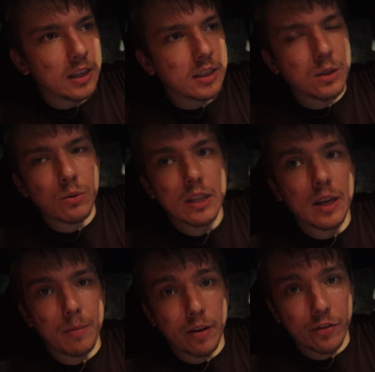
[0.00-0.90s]
is the one
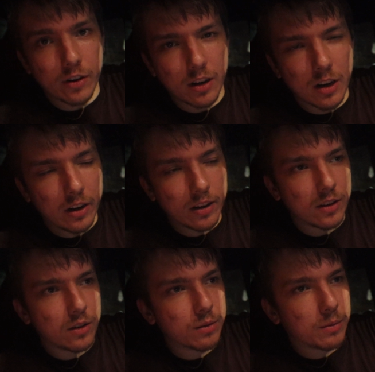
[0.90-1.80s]
that my friend cut
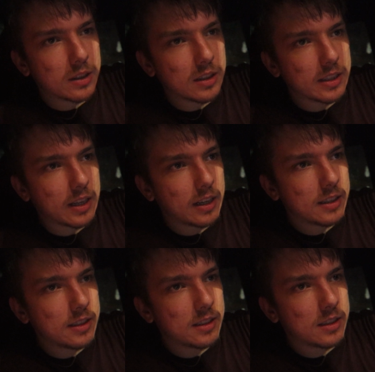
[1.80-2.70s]
on one of the
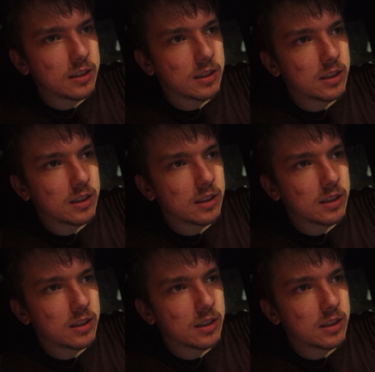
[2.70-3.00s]
sides